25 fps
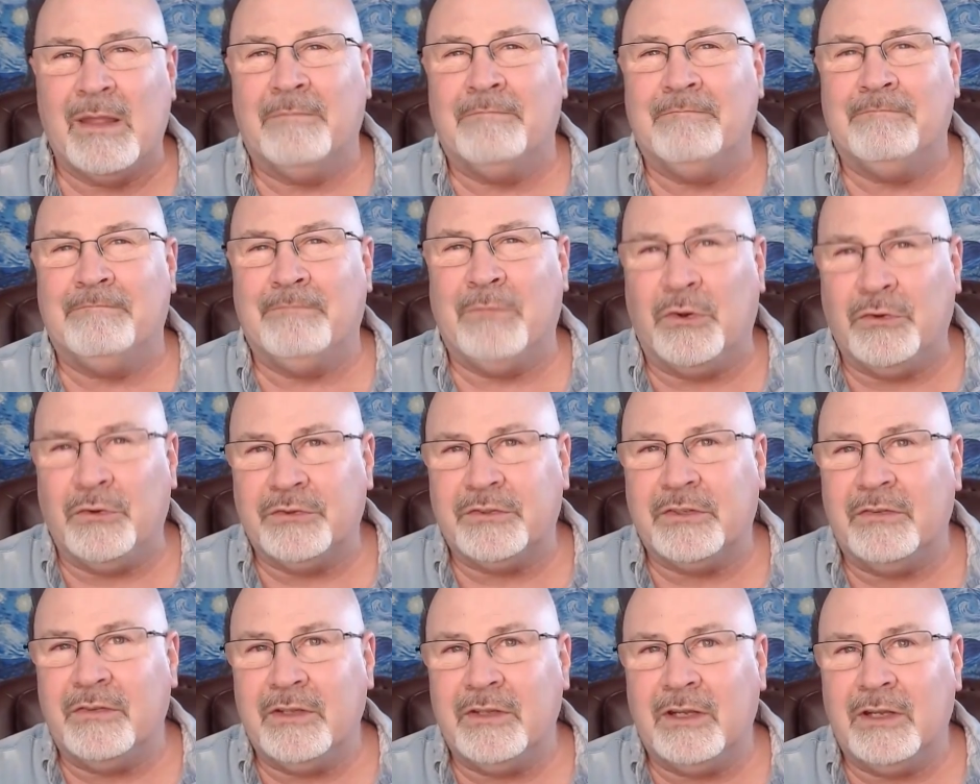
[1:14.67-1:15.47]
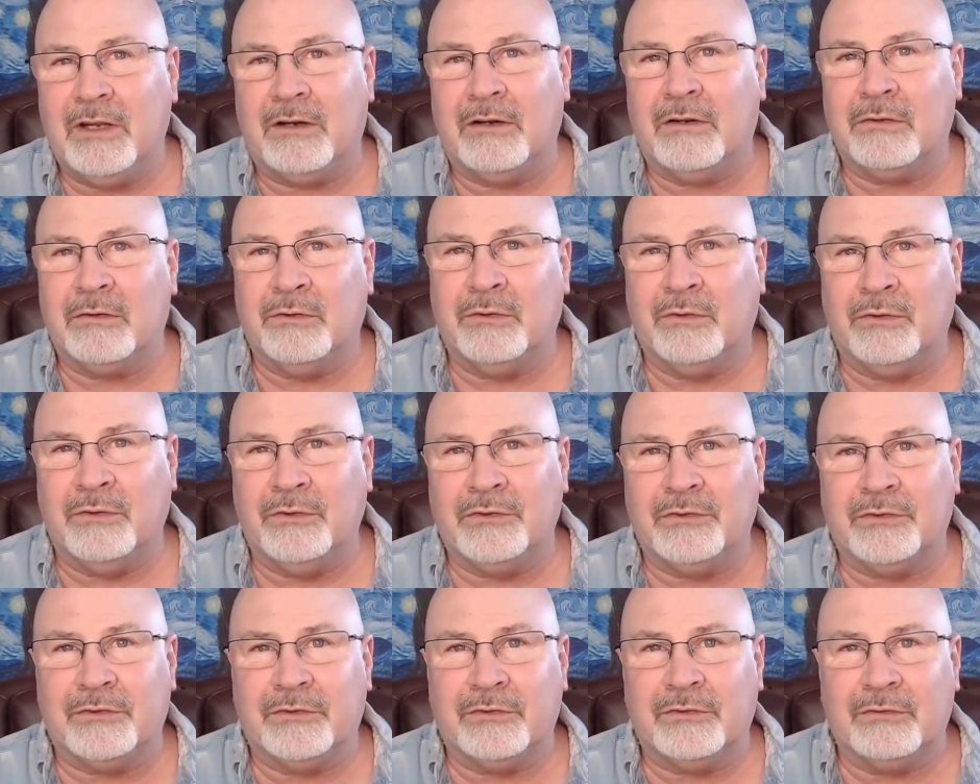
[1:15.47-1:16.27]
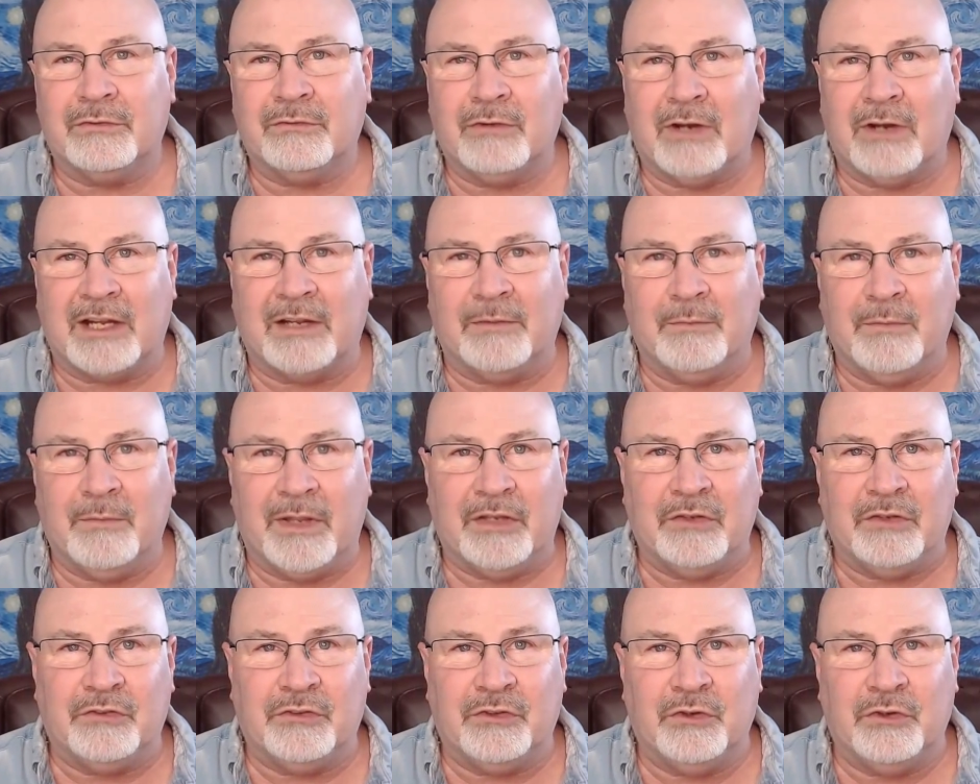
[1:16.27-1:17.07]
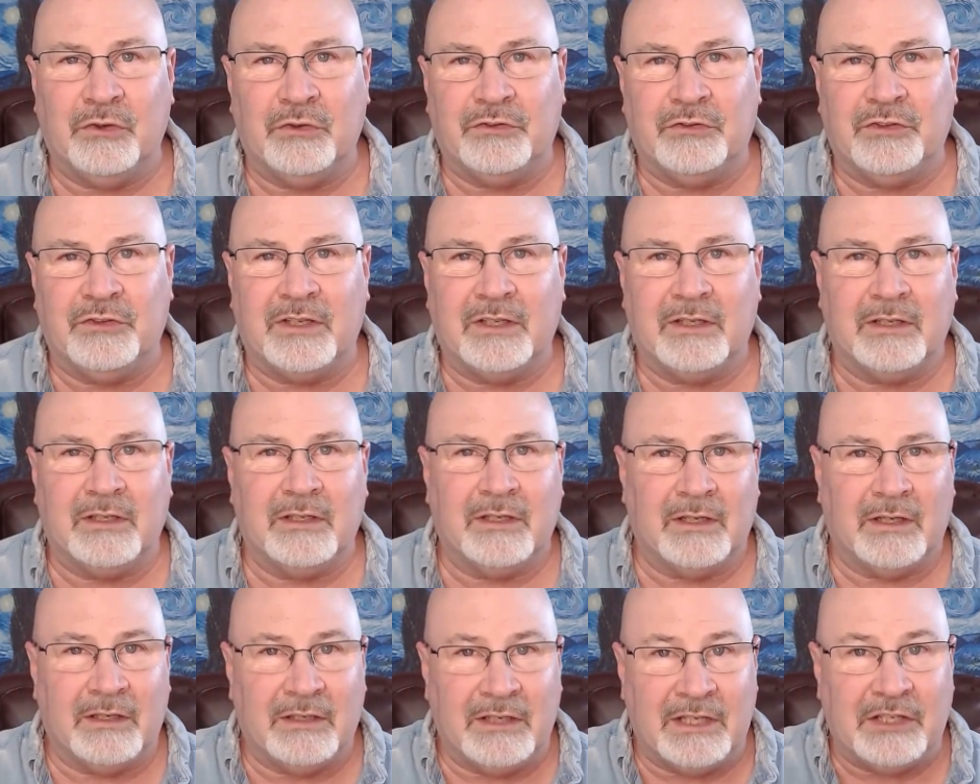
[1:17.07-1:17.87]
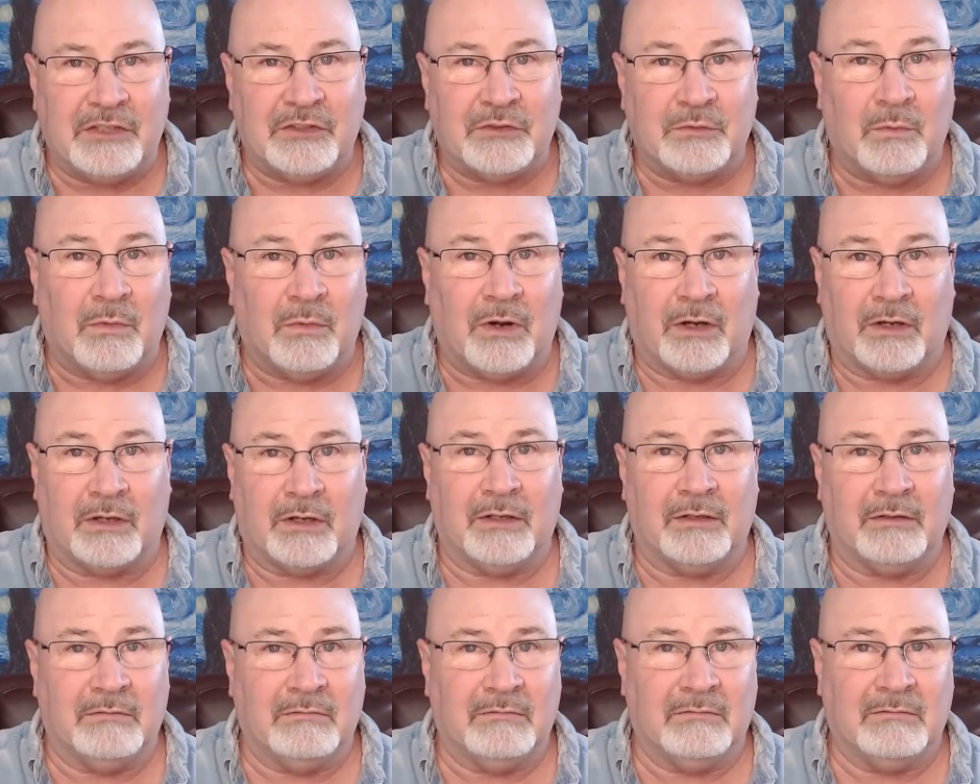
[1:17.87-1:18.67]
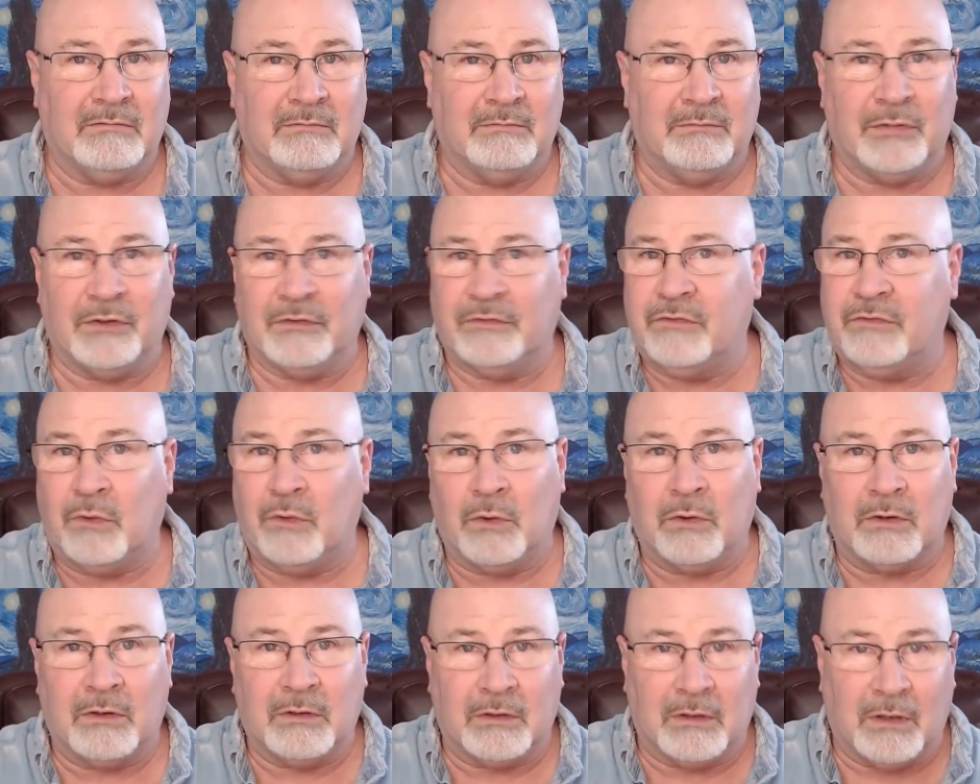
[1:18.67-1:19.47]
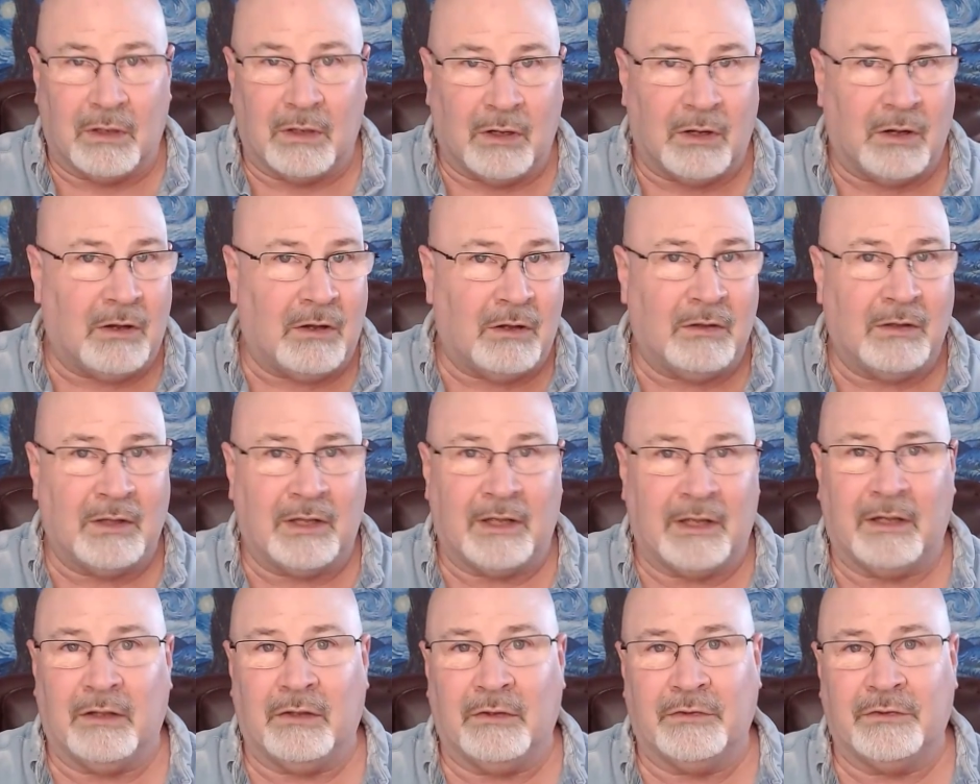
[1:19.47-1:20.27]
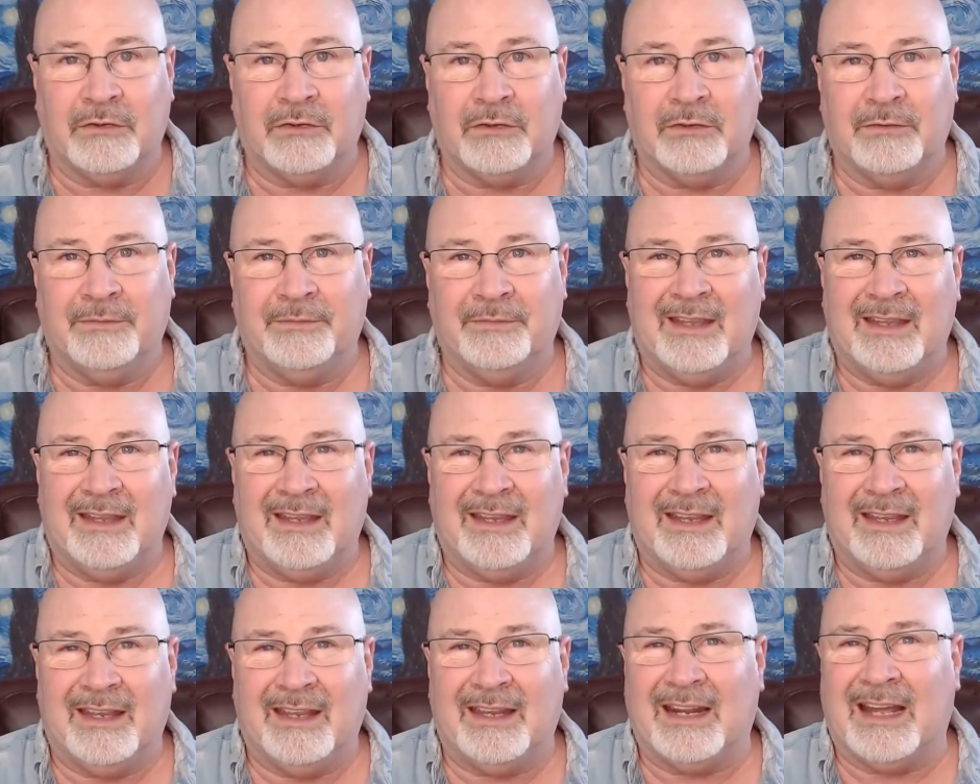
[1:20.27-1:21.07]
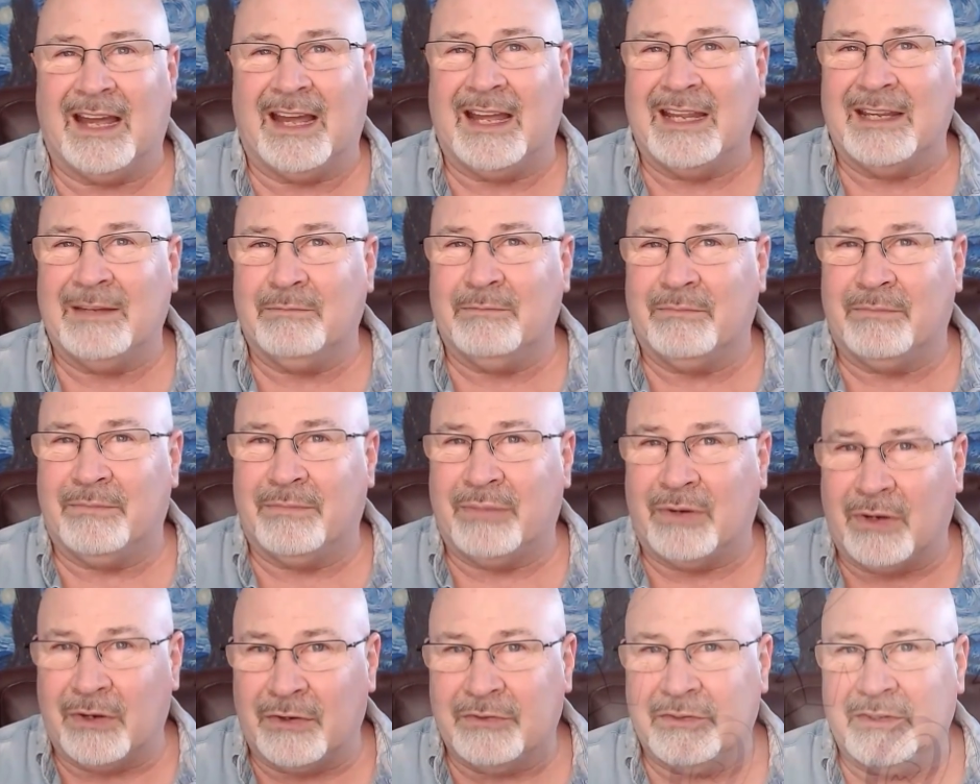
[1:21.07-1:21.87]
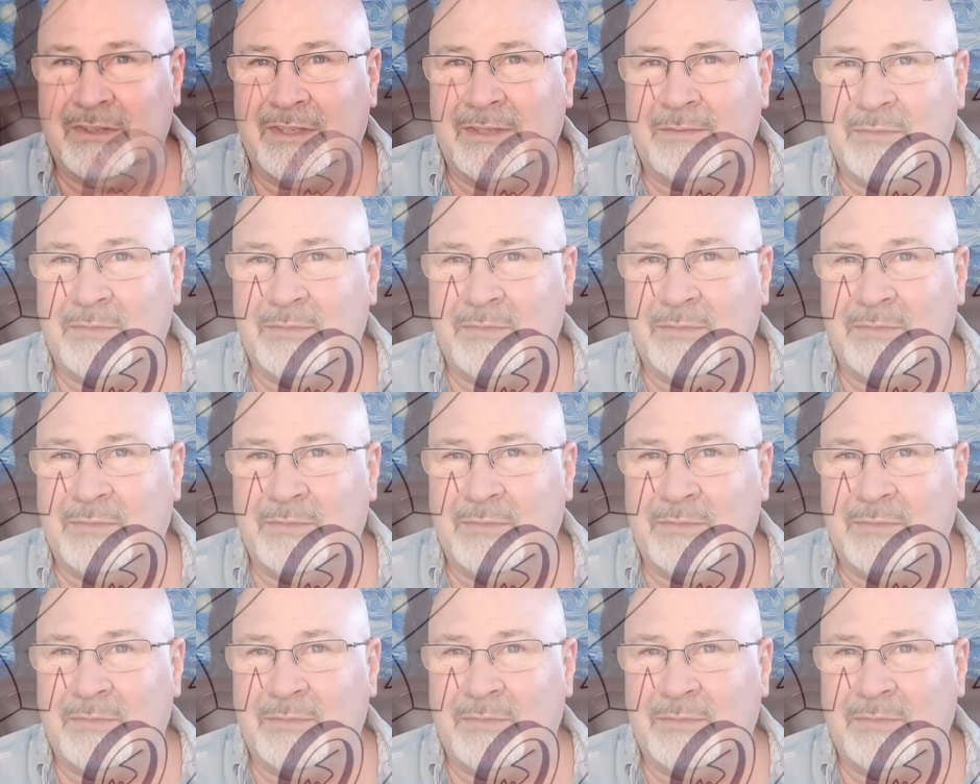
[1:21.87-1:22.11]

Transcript: most of the articles recommend choosing a niche market before all else. And I personally